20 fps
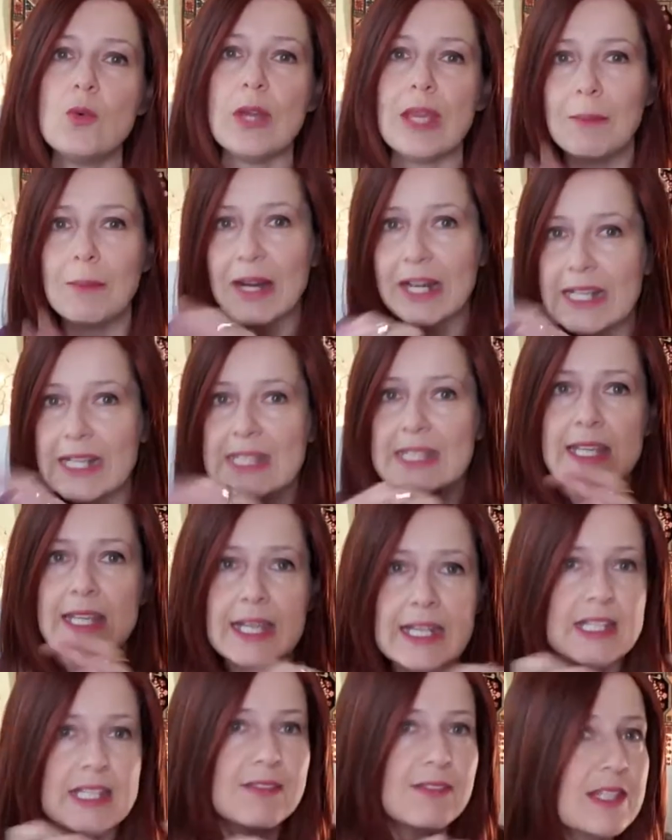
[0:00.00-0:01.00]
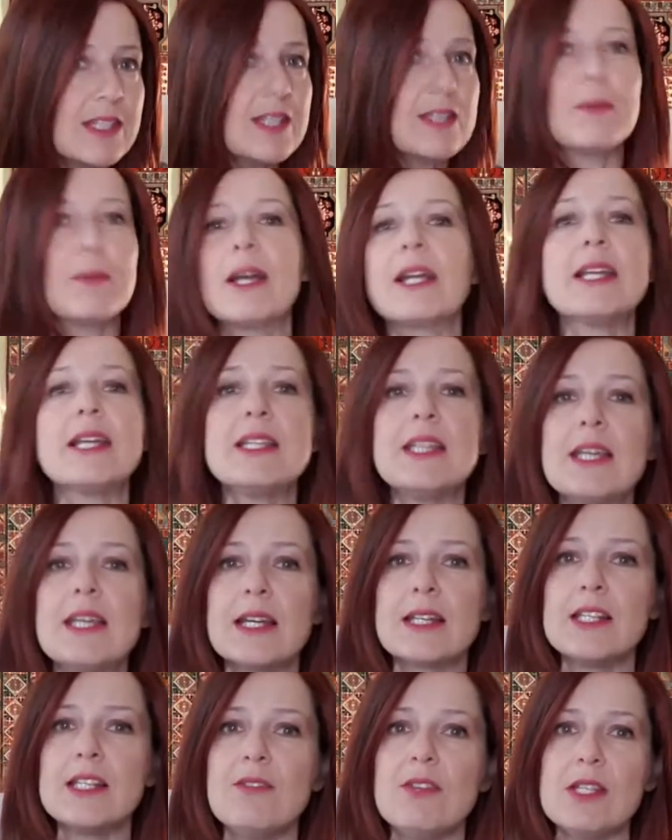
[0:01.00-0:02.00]
marketing activities,
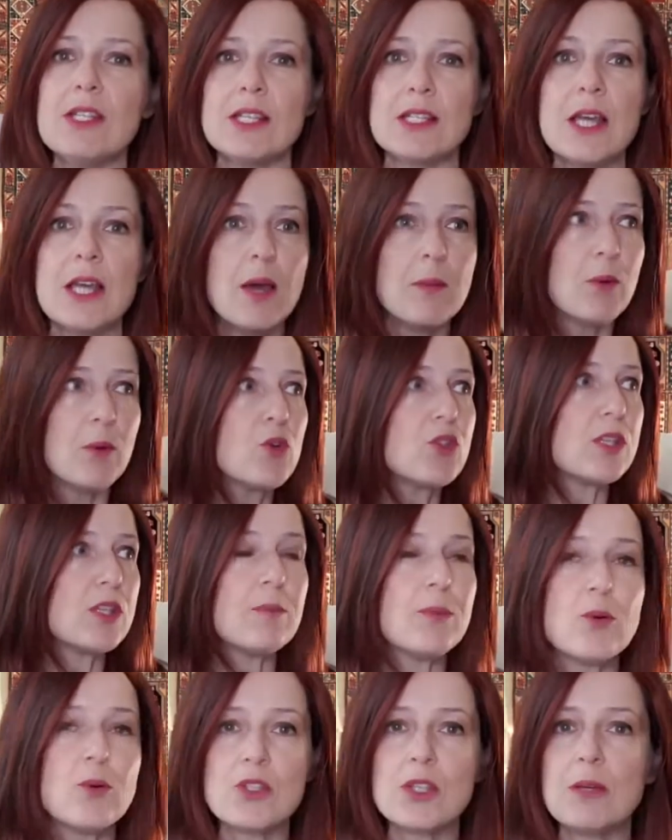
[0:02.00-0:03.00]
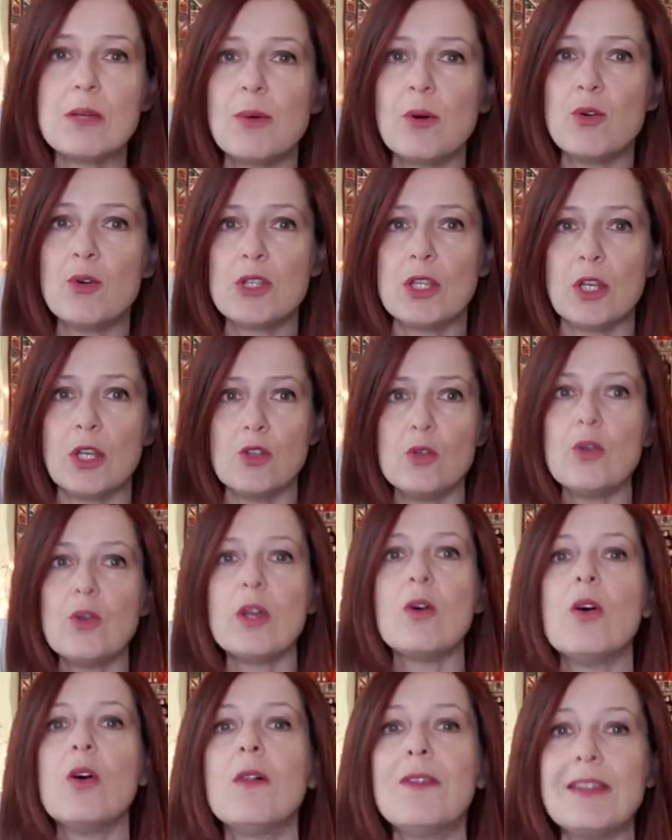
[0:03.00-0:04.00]
posting, doing
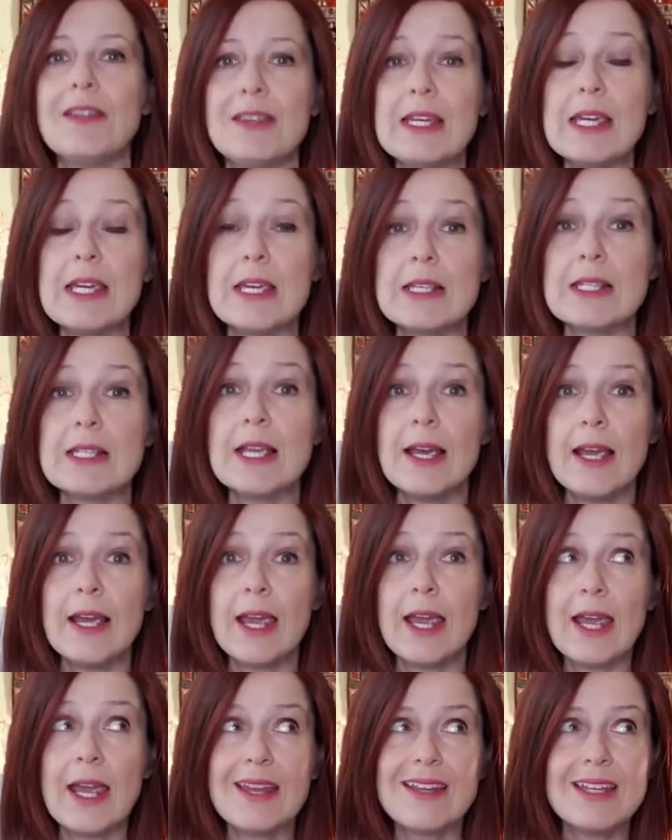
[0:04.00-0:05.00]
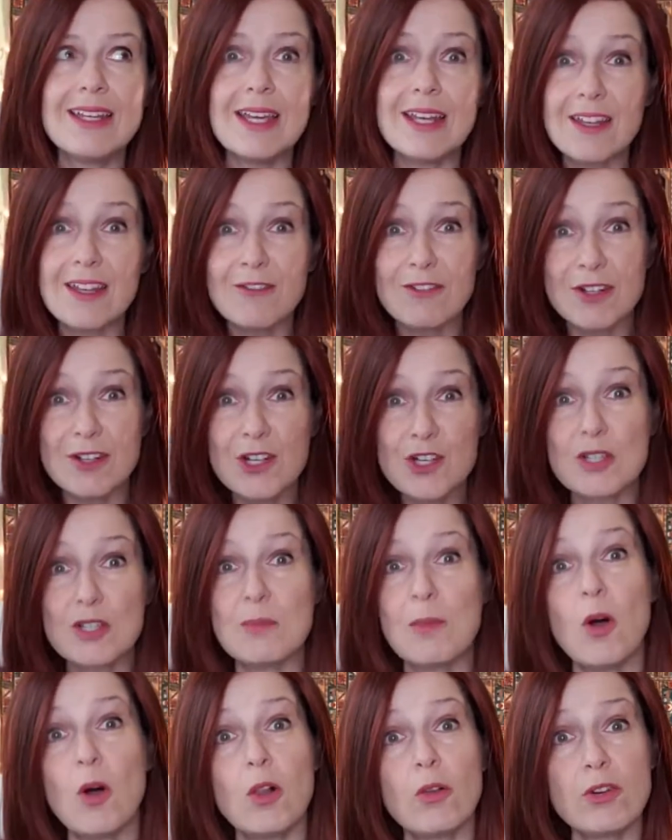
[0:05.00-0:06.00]
all the things, and getting very
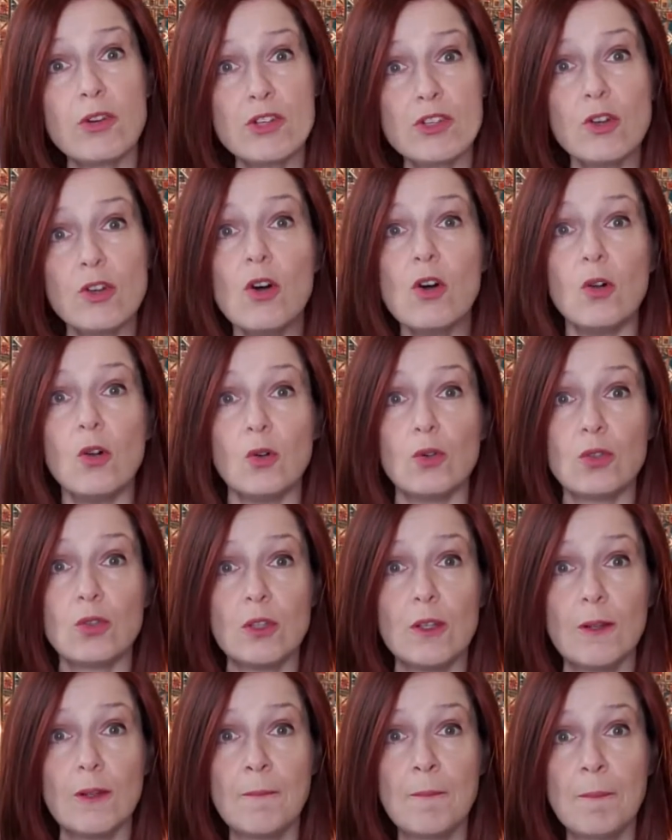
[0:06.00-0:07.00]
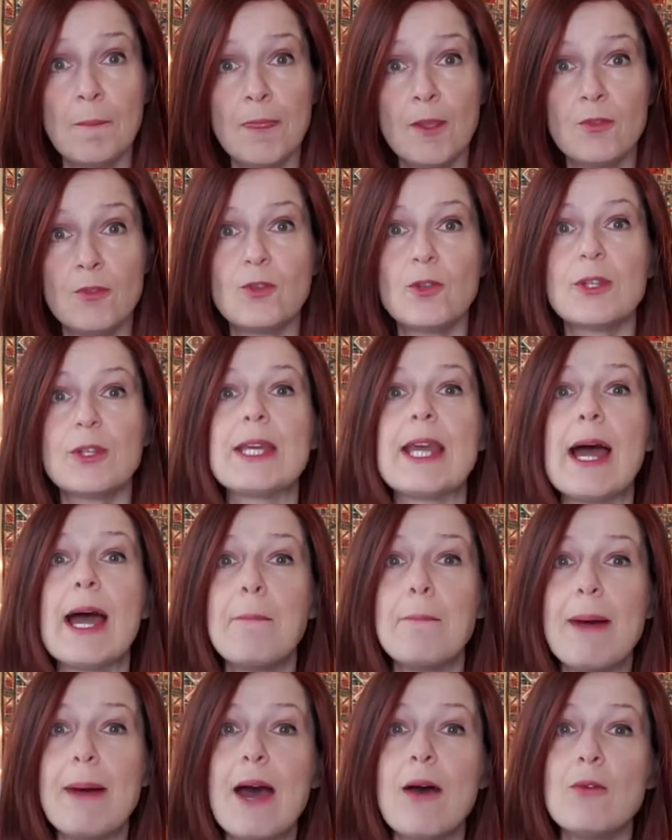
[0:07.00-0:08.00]
small result for the
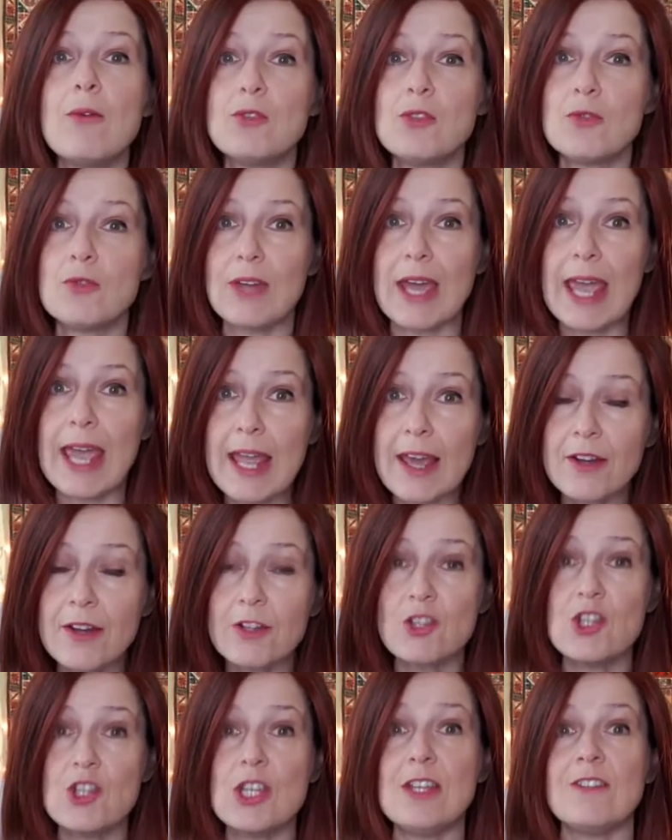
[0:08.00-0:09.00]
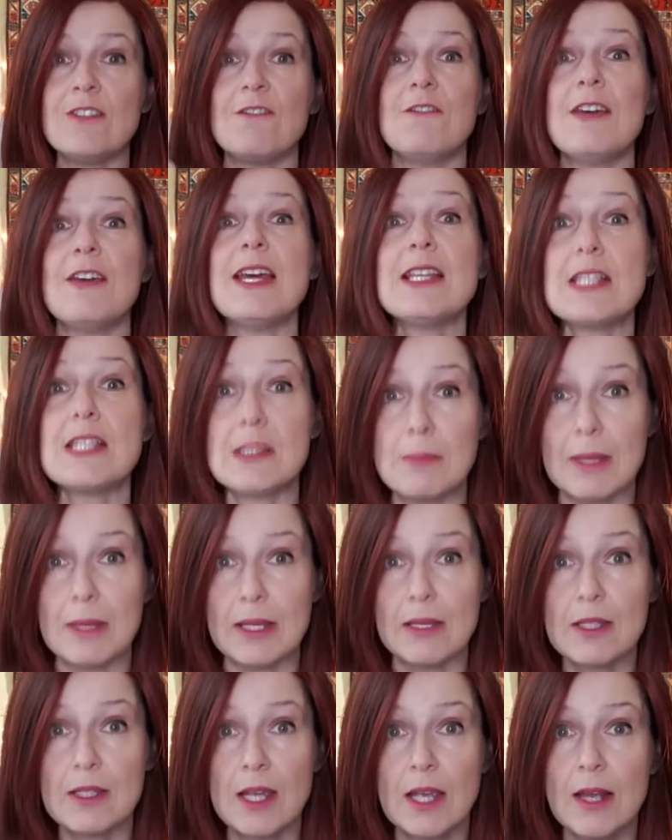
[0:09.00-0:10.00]
amount of energy
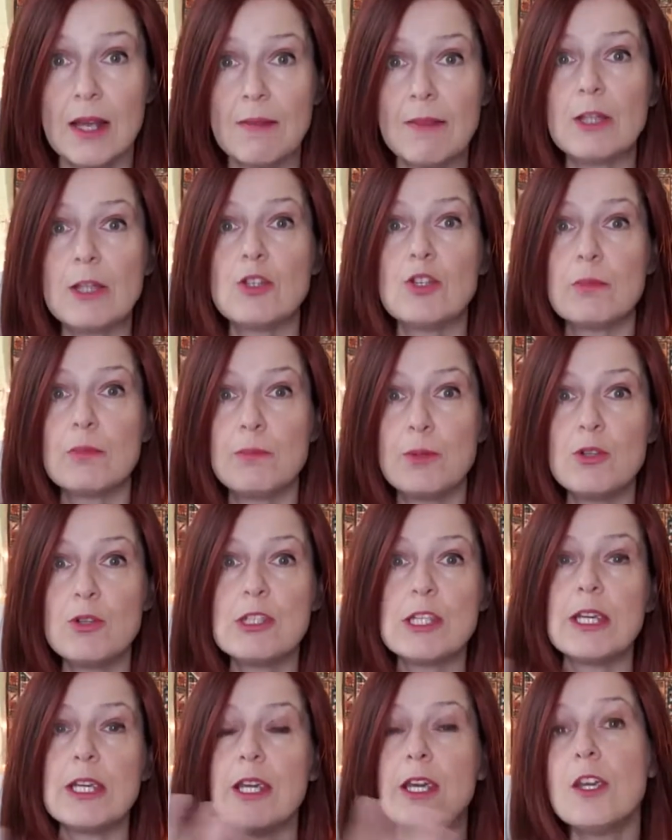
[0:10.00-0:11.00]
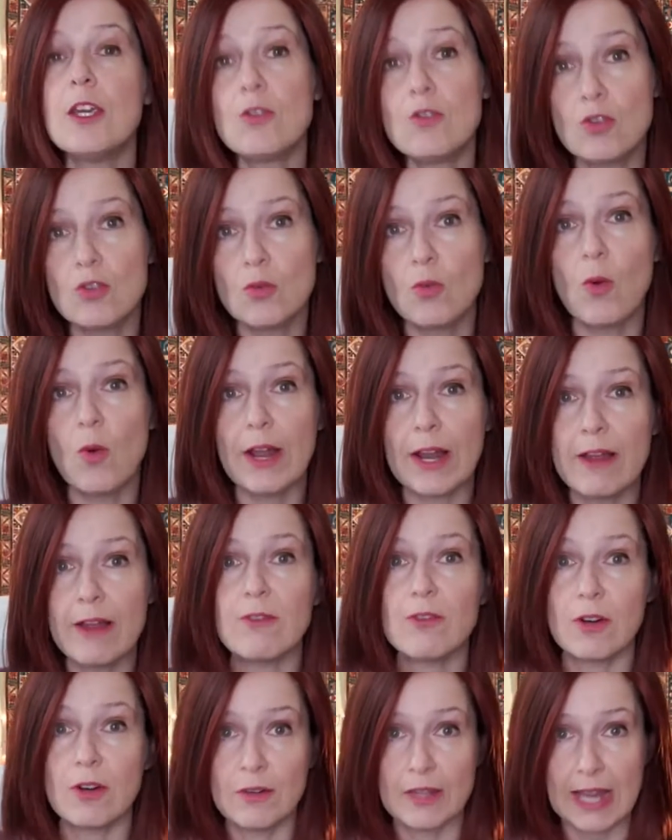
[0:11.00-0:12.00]
investment that you're putting into
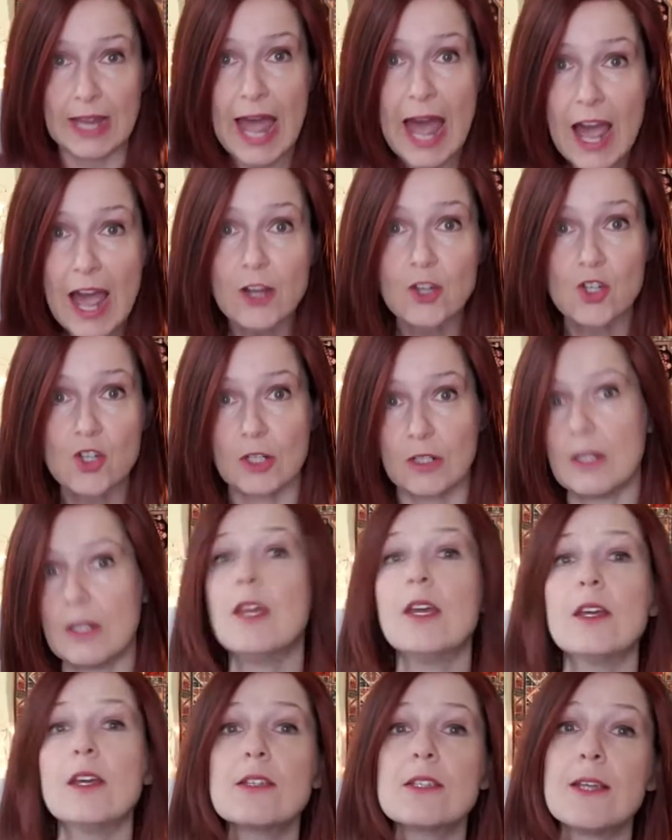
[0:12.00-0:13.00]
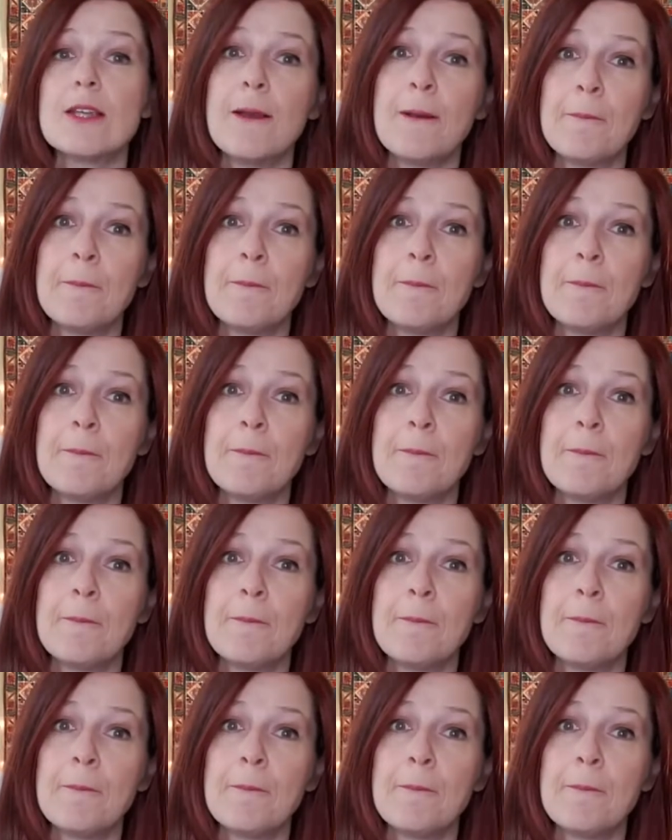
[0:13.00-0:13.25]
whatever the action is,